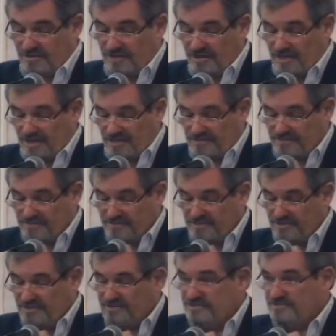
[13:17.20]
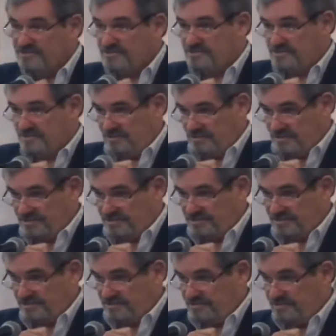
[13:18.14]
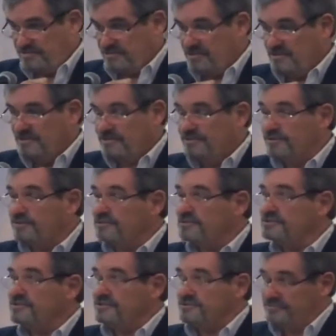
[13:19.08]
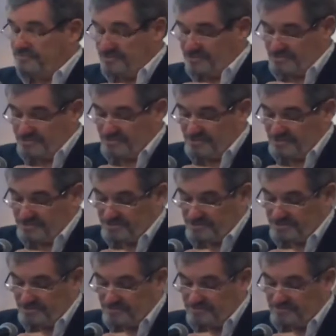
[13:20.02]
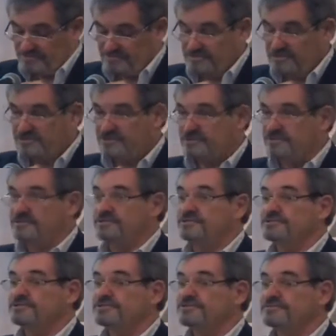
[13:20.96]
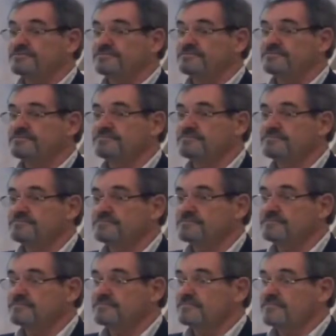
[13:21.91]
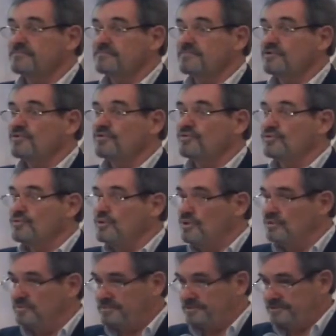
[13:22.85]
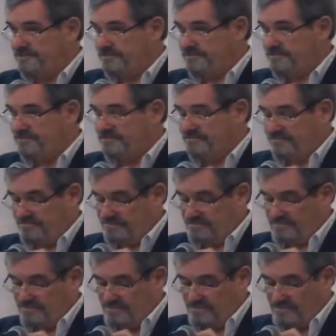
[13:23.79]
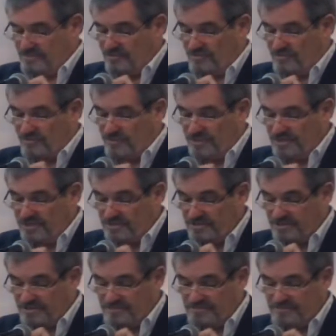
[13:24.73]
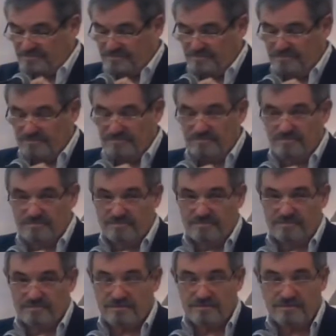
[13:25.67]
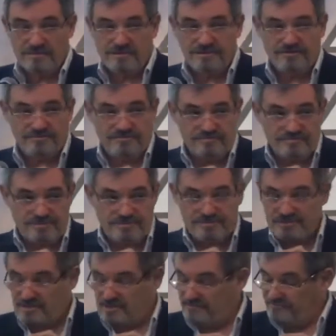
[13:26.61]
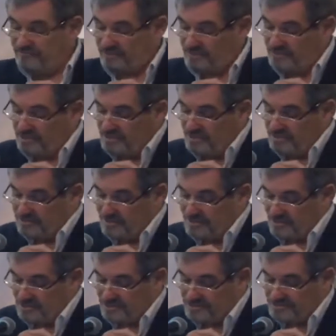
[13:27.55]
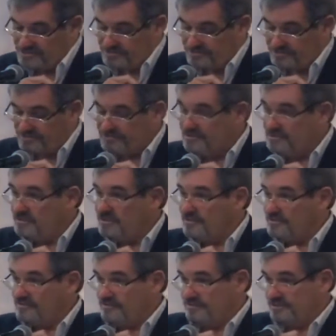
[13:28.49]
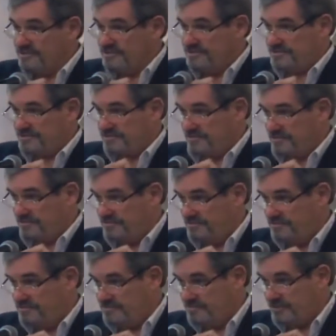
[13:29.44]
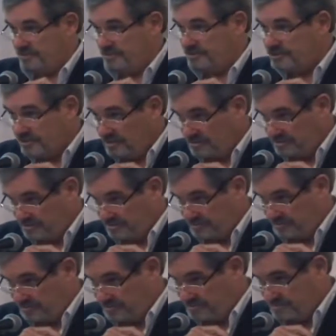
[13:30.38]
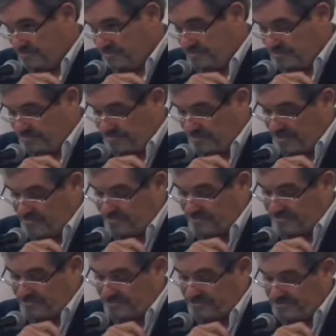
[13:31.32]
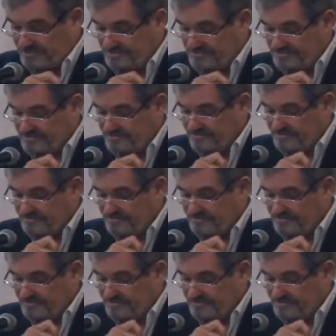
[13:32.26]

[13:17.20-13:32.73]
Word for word: That is the lesson your generation has come to teach through wholeness, through healing, and through dissolving national, racial, and cultural boundaries.